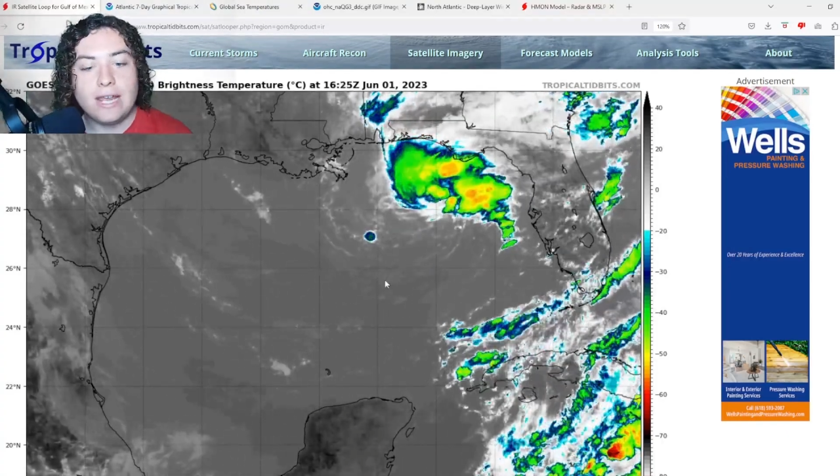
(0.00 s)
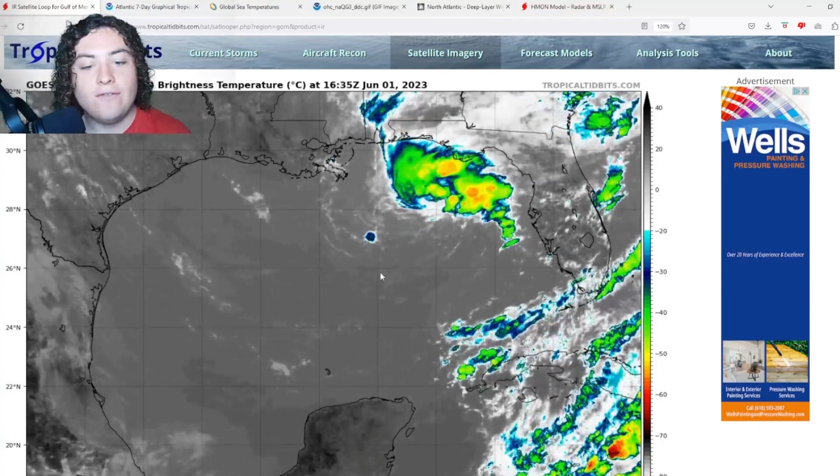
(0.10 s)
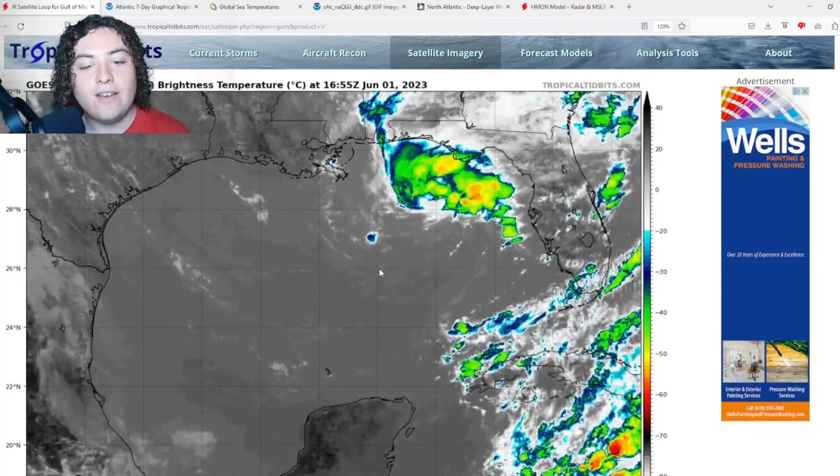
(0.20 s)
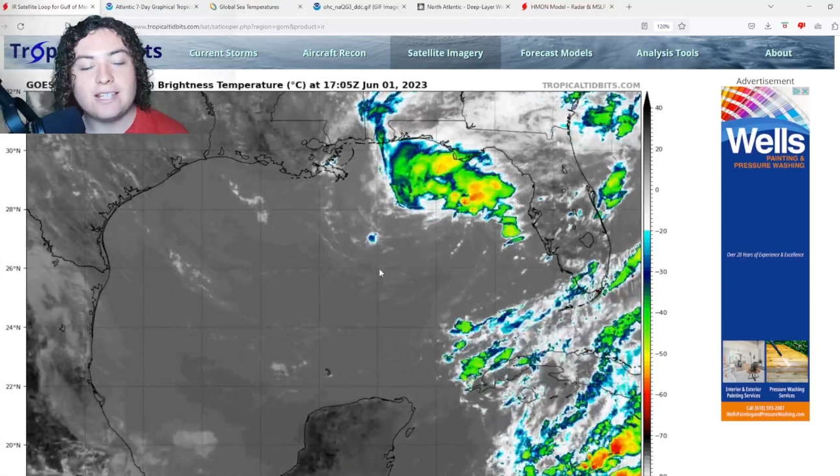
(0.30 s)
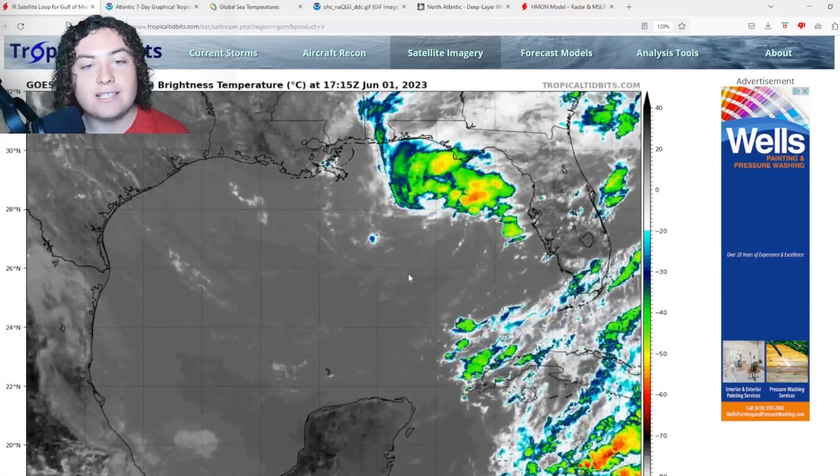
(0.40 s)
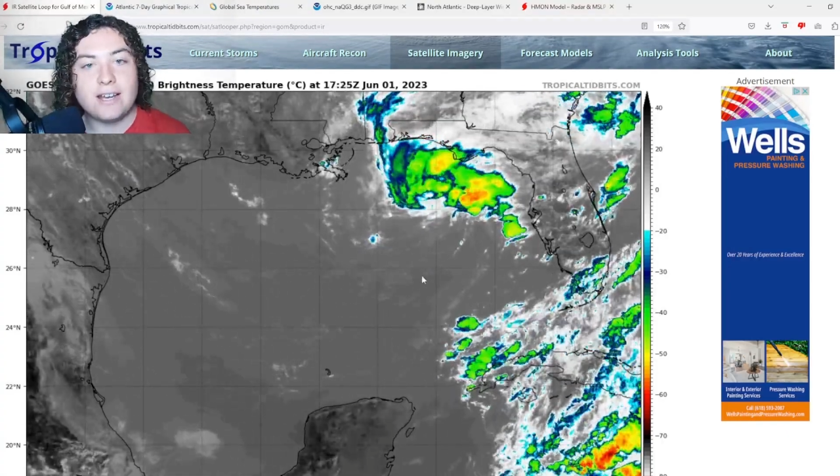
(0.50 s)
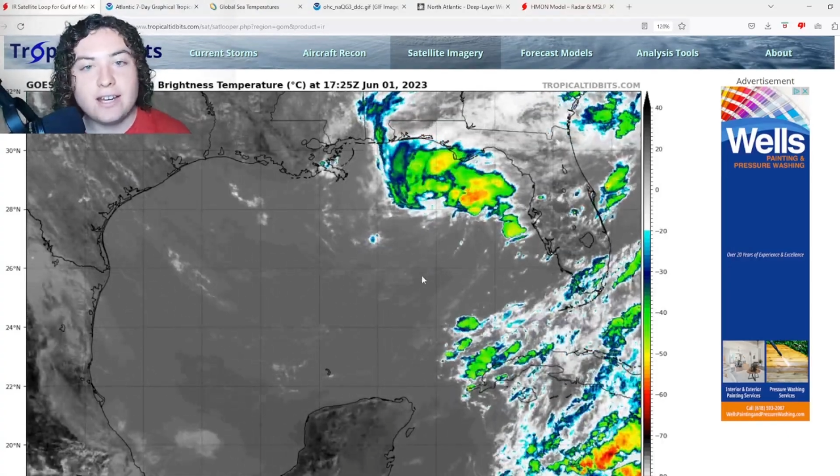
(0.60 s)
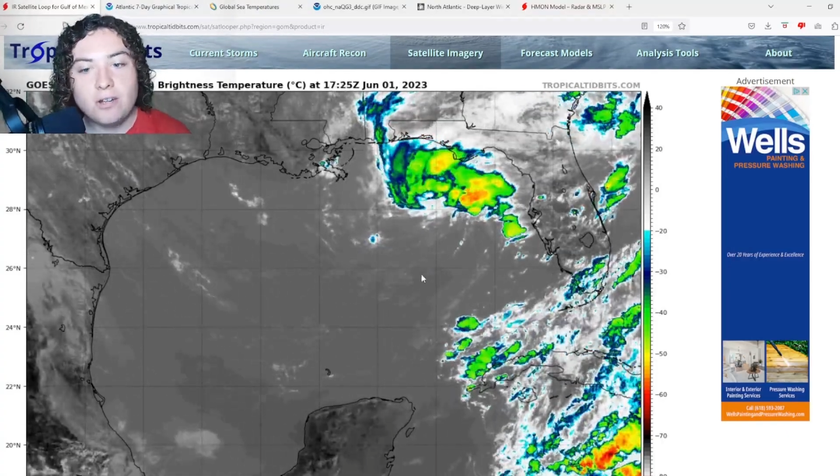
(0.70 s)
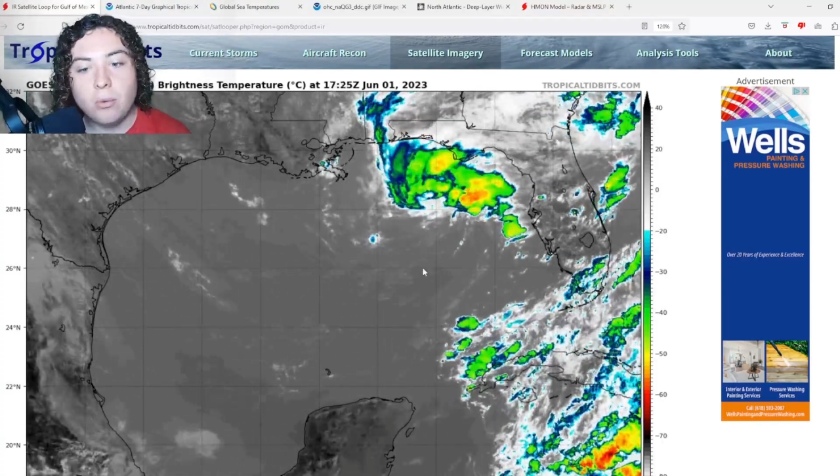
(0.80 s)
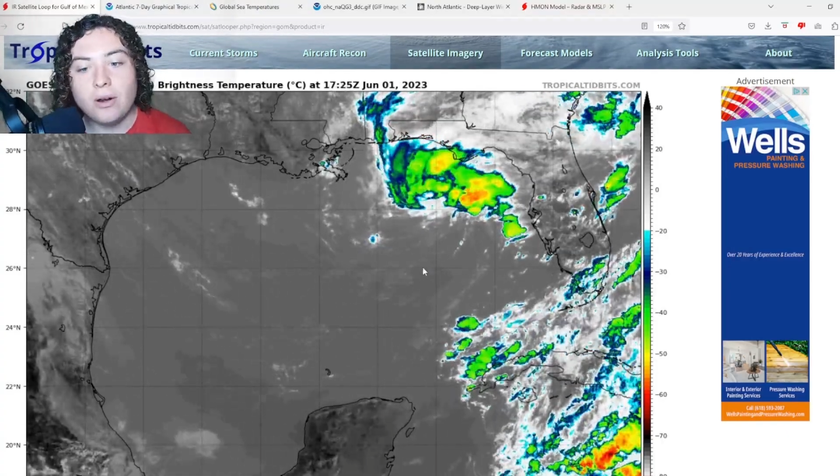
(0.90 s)

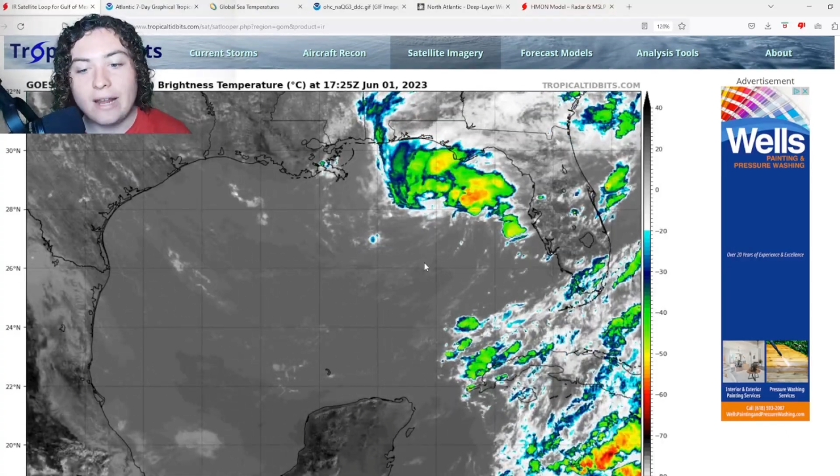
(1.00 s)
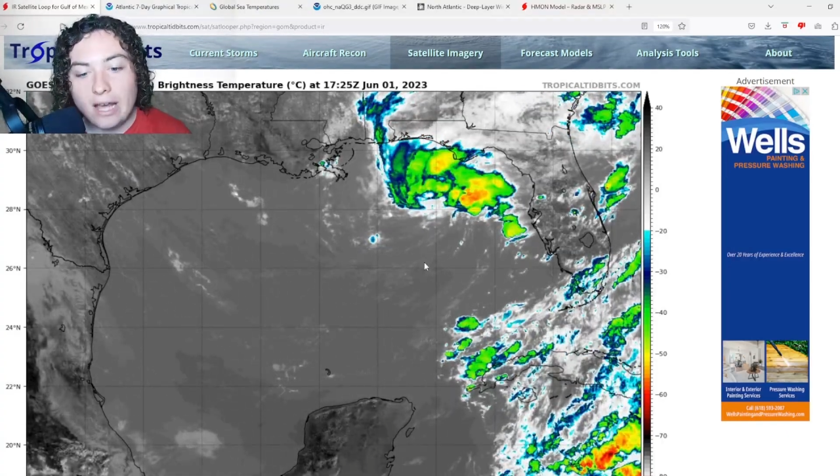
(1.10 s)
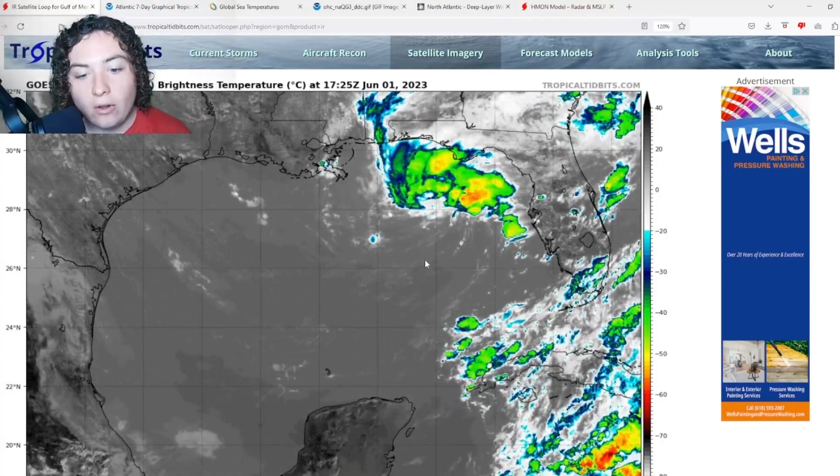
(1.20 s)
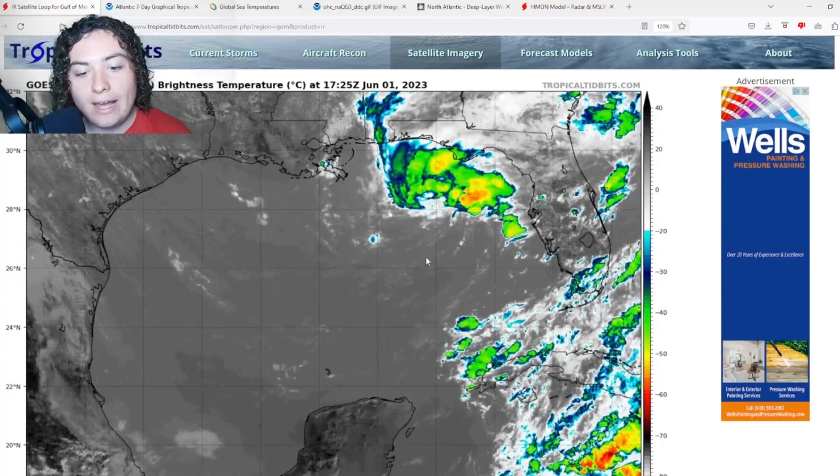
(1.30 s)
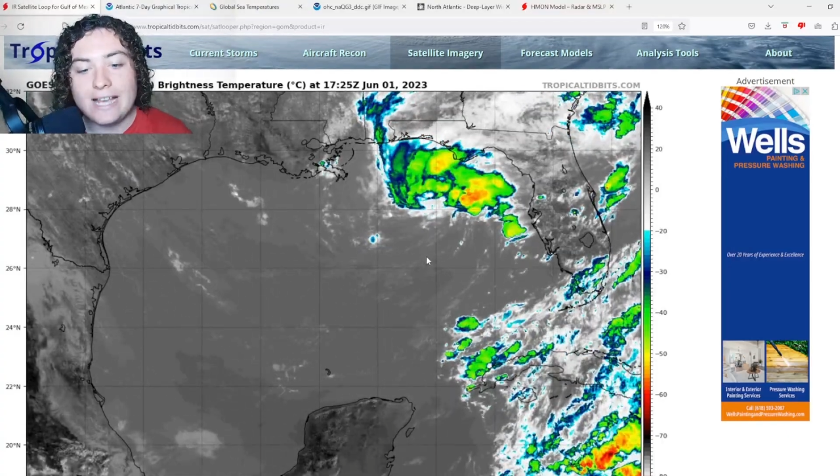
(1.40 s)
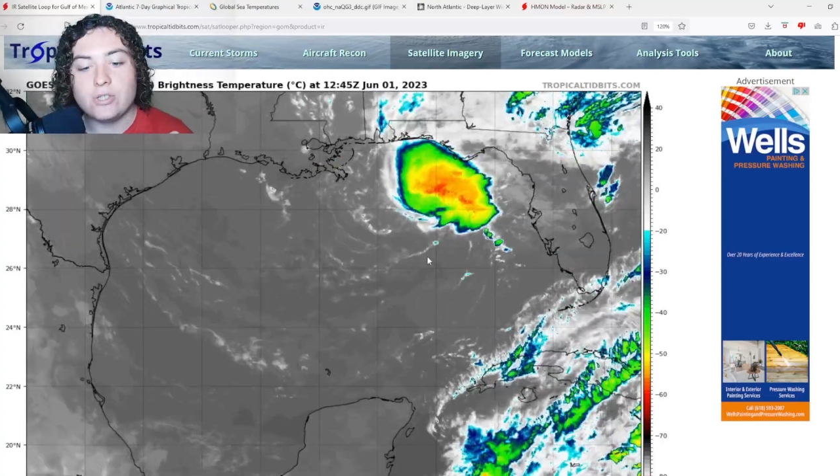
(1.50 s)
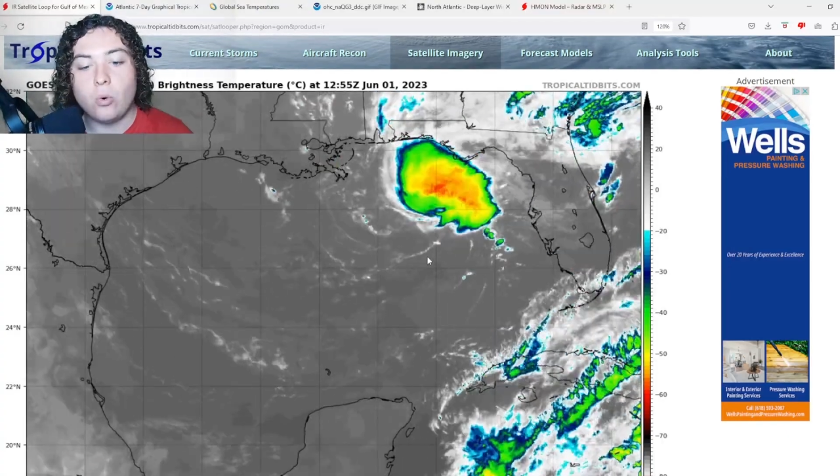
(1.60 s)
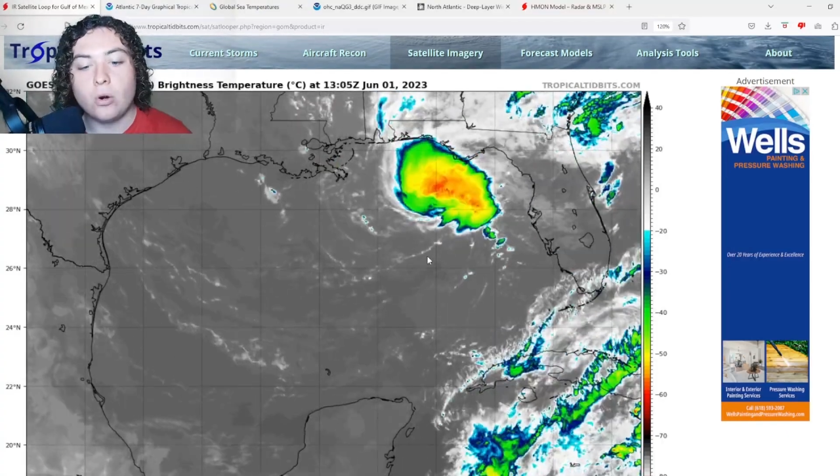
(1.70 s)
Invest91L has